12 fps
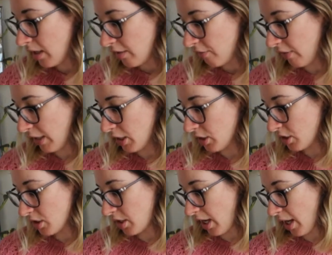
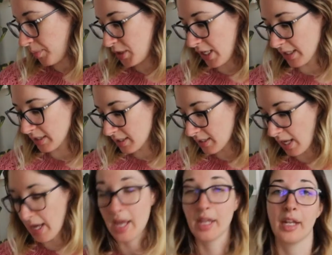finished objects
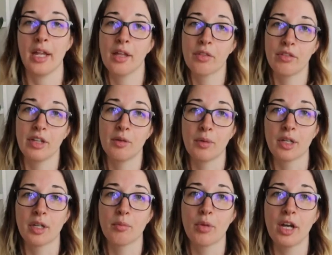and 3
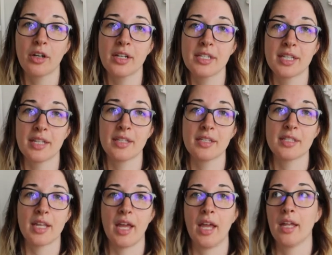work in progresses,
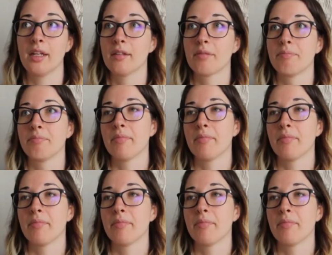and